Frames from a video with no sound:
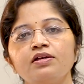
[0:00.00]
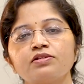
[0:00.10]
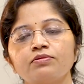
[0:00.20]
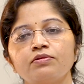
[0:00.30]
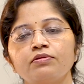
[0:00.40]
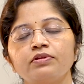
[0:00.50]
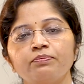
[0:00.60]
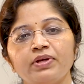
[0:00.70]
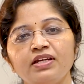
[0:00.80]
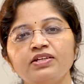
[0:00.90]
So the
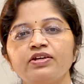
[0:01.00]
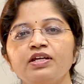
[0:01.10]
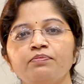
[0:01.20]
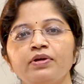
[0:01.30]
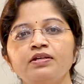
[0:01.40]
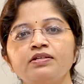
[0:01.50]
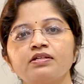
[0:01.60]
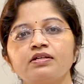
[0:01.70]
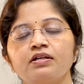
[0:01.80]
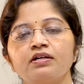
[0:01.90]
main
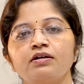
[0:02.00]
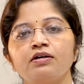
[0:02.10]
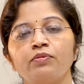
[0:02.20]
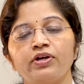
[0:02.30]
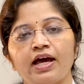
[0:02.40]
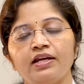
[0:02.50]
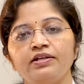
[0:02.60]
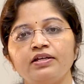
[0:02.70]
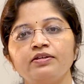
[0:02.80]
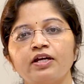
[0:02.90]
treatment
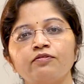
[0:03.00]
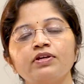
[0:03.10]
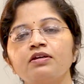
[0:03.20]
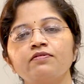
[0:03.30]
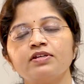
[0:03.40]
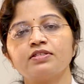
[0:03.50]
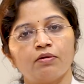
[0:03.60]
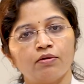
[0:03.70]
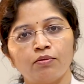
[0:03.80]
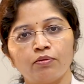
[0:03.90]
modality that we give is
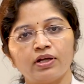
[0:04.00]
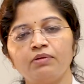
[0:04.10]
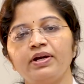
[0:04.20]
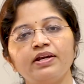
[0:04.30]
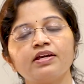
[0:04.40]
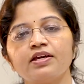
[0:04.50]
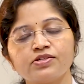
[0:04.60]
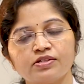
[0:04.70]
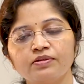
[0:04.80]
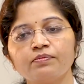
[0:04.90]
the oral
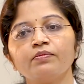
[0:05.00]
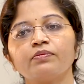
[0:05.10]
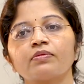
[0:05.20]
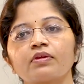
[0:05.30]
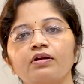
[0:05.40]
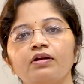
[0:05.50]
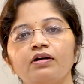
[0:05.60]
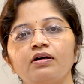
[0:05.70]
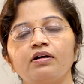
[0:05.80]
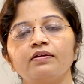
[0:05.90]
medication,
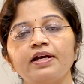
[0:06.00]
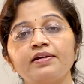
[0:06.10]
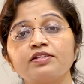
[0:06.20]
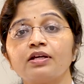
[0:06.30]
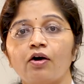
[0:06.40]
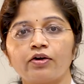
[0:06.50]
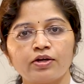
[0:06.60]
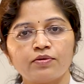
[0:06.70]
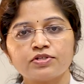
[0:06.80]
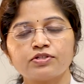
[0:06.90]
that is
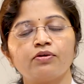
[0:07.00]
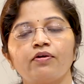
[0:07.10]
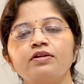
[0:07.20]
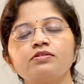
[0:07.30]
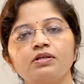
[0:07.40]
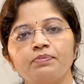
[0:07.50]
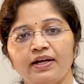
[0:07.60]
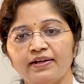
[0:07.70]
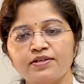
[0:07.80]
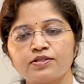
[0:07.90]
corticosteroids or the
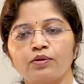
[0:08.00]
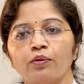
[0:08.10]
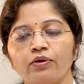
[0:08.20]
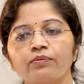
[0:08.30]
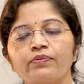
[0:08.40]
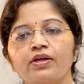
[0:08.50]
prednisolone.